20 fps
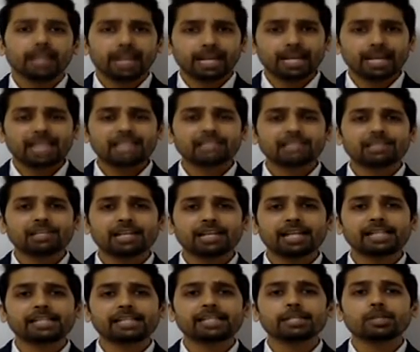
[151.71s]
And last year,
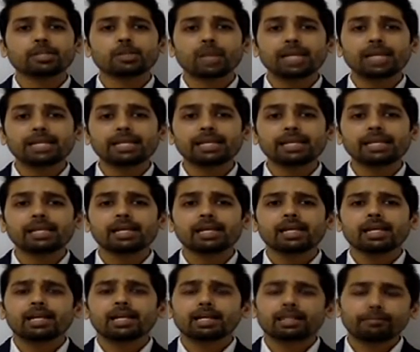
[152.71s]
19-20,
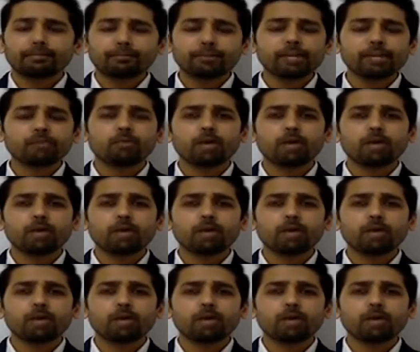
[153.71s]
roughly